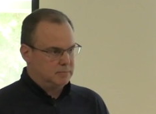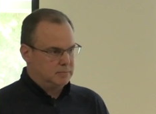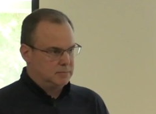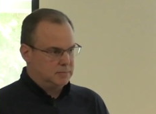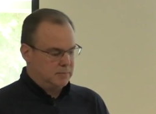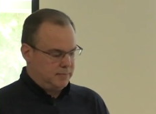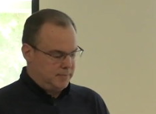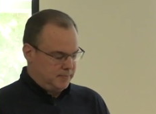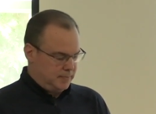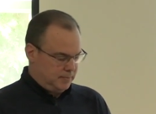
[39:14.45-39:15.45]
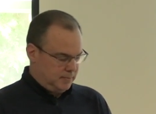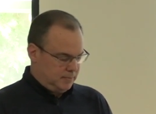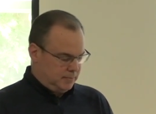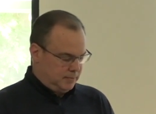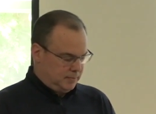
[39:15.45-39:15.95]

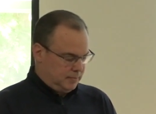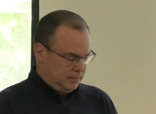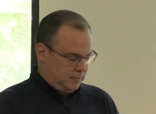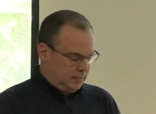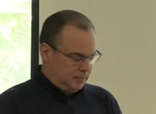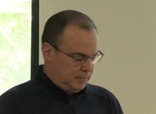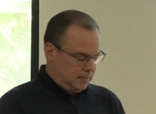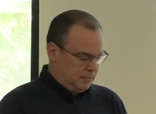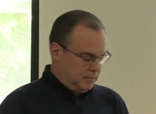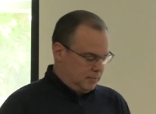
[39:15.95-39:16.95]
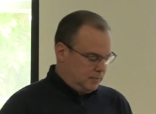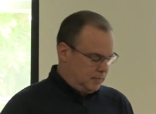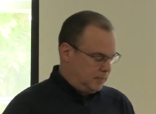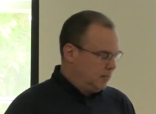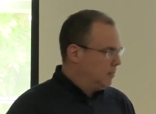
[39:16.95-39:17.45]

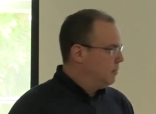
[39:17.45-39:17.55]
(silence)